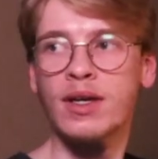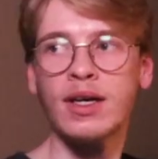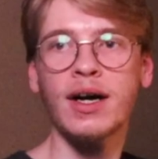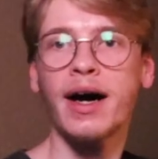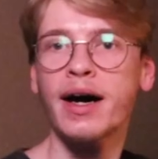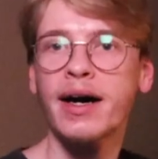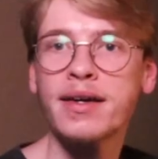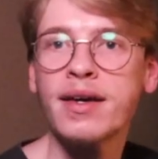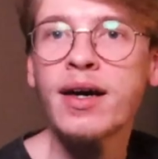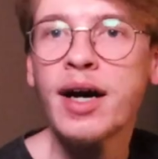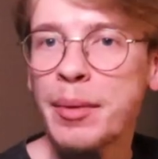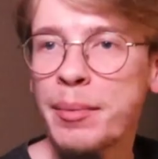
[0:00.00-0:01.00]
Hi,
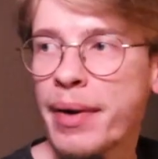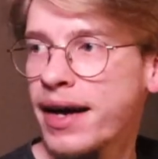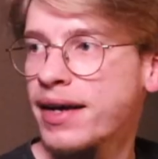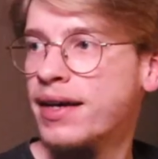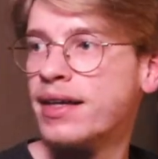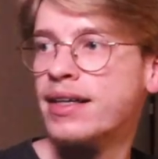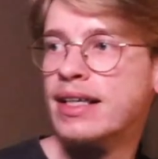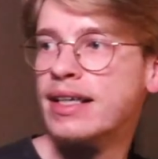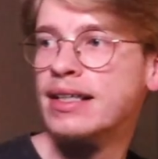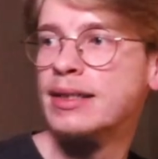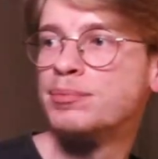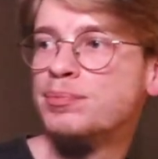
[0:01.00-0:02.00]
I'm back.
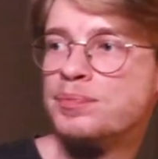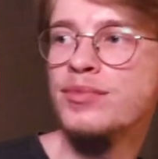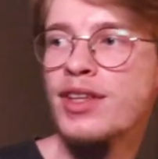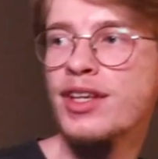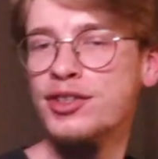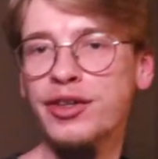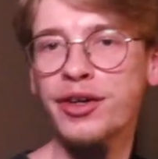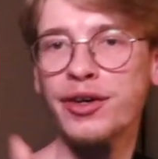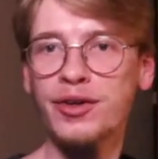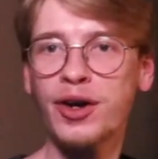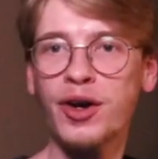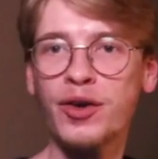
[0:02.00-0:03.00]
So
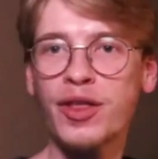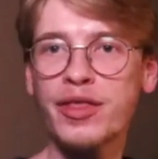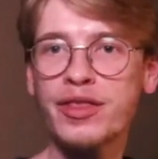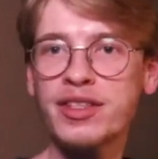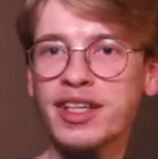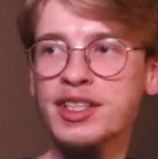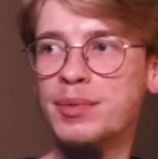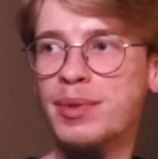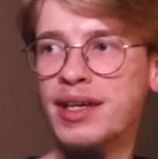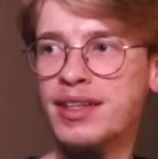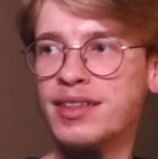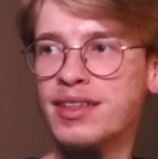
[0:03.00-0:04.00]
this next
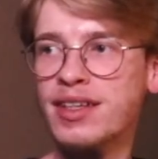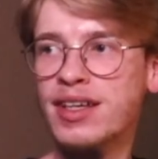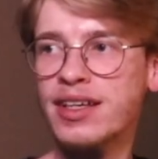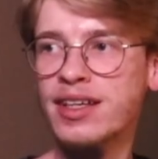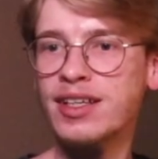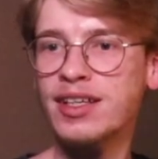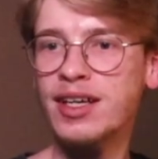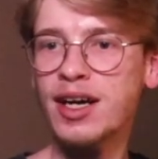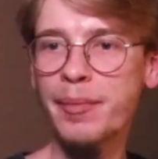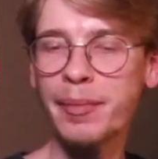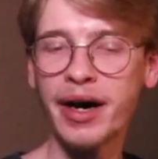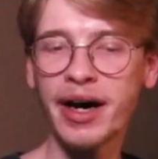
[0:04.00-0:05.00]
bit,
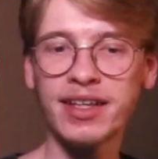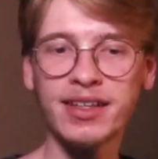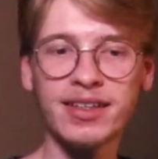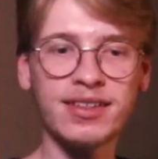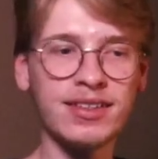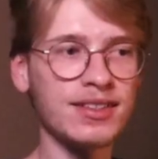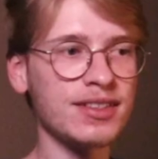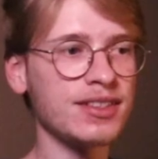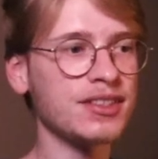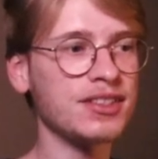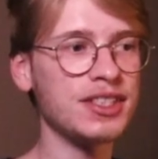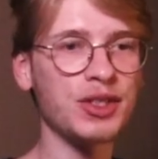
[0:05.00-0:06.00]
Mike
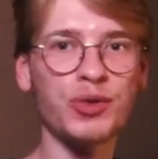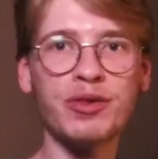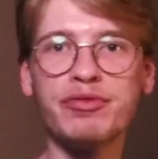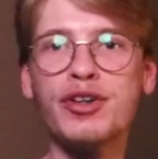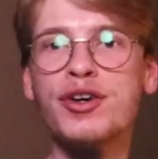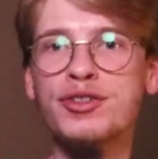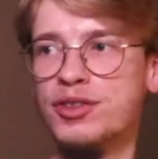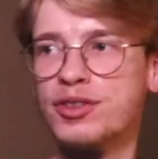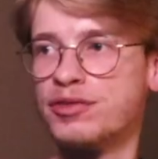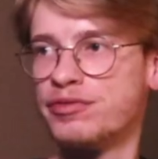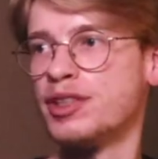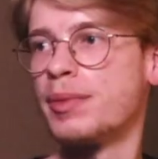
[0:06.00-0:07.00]
did the reverse of
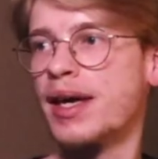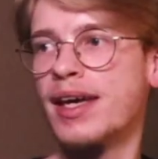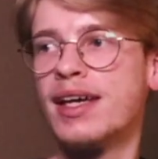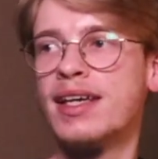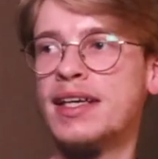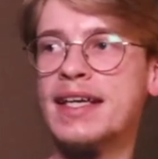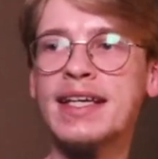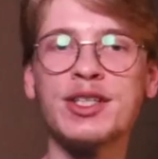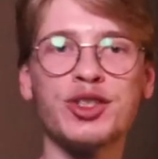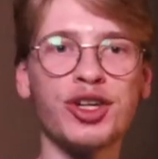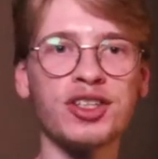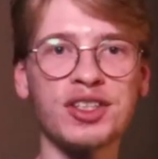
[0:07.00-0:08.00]
filming. He
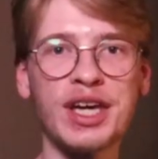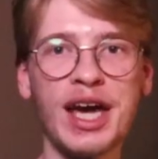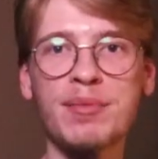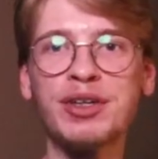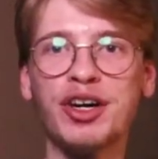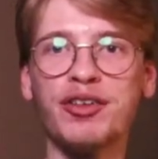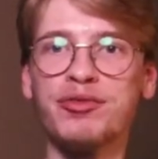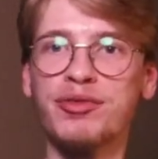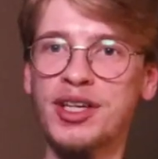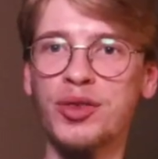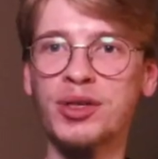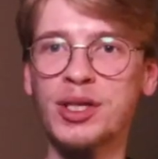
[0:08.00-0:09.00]
turned the camera off when he
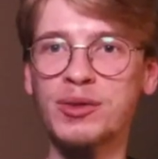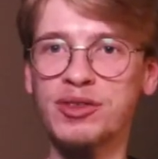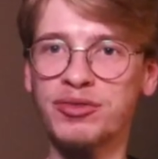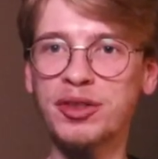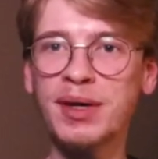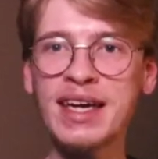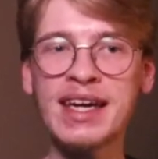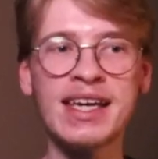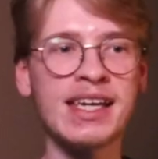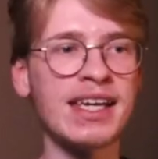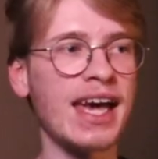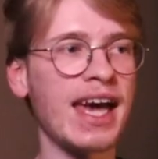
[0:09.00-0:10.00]
thought he was filming,
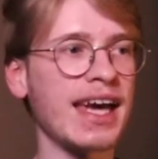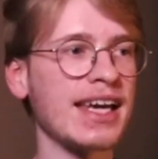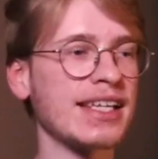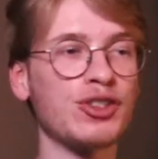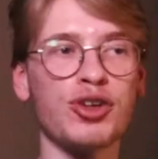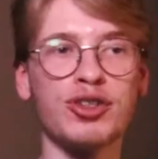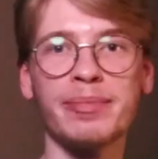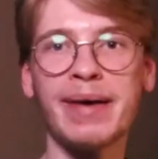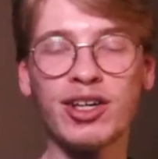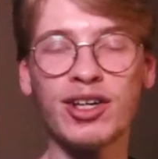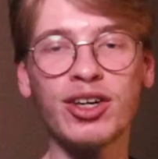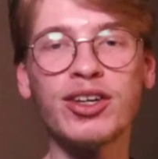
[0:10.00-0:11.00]
and he turned it
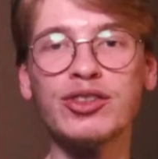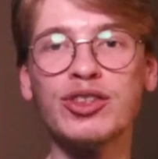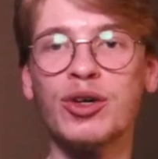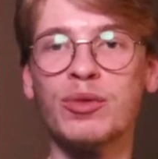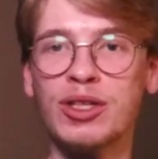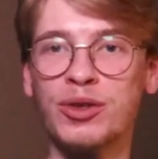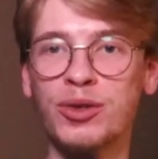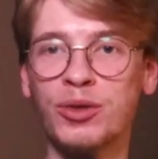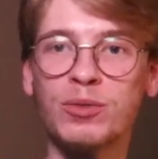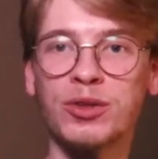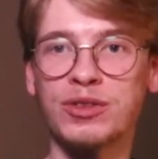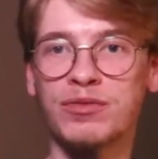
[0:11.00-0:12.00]
back on when he thought he
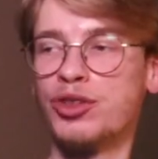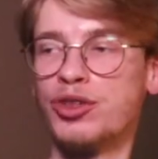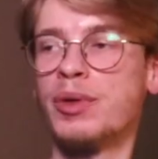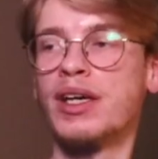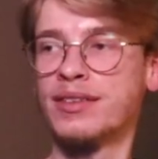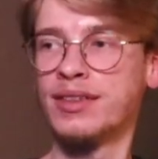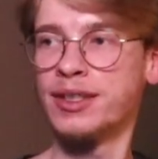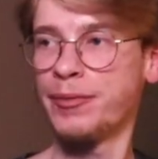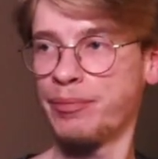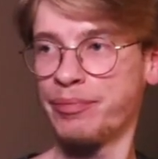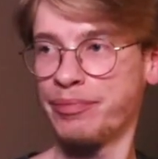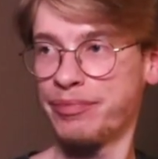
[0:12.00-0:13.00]
wasn't filming.
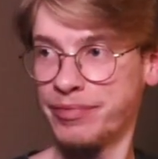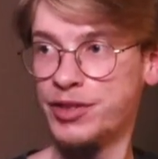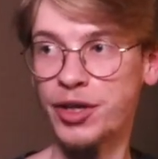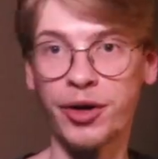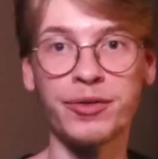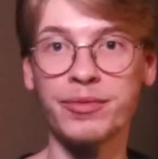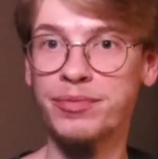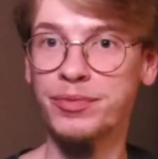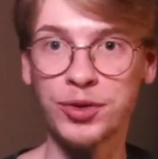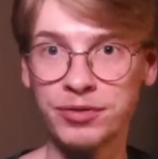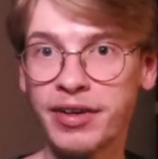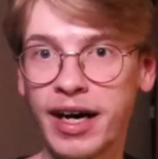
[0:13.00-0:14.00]
So
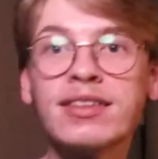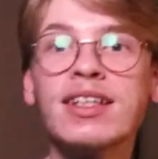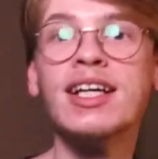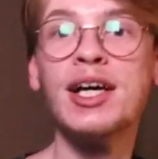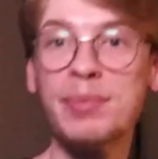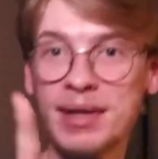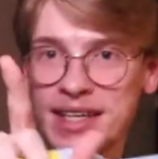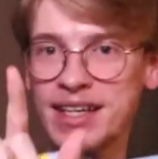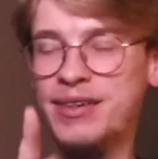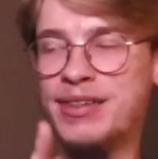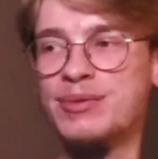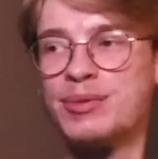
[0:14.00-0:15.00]
good fun. But here
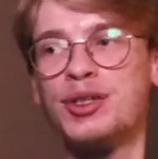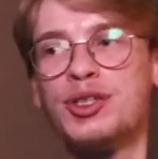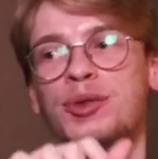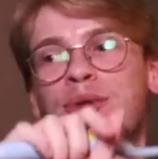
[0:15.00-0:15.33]
is what you would